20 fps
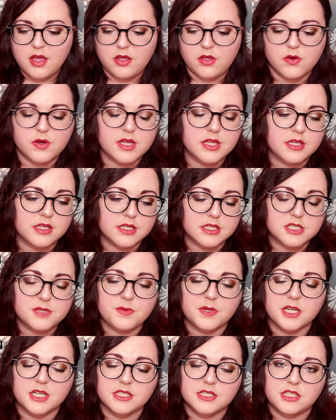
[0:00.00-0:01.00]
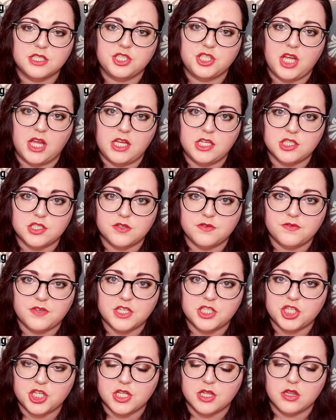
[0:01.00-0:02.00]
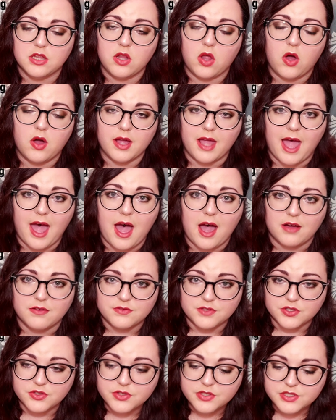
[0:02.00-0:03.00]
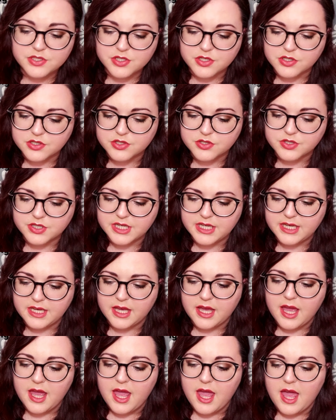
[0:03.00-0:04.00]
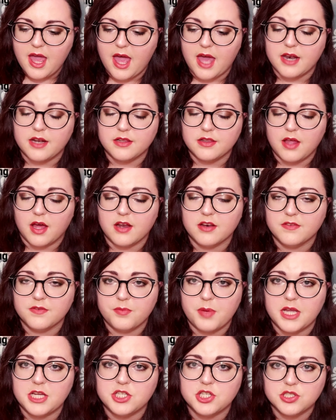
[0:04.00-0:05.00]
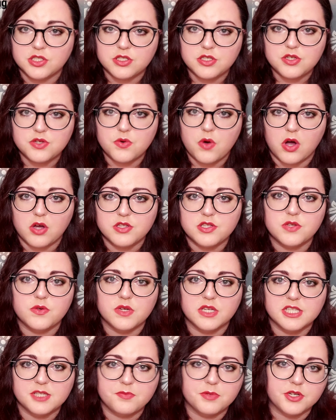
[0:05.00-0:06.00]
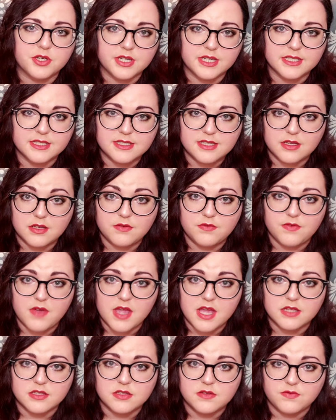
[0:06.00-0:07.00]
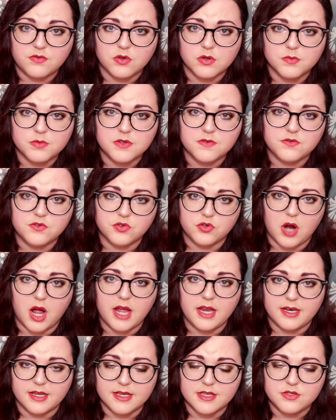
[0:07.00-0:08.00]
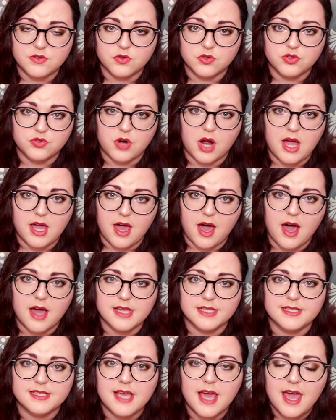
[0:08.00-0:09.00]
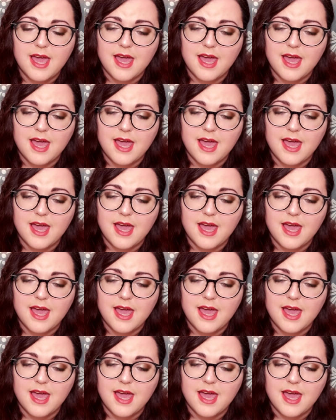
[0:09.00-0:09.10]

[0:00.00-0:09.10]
You can experience a change in vision long after the surgery, and a lot of patients do also experience advanced forms of dryness or dry eyes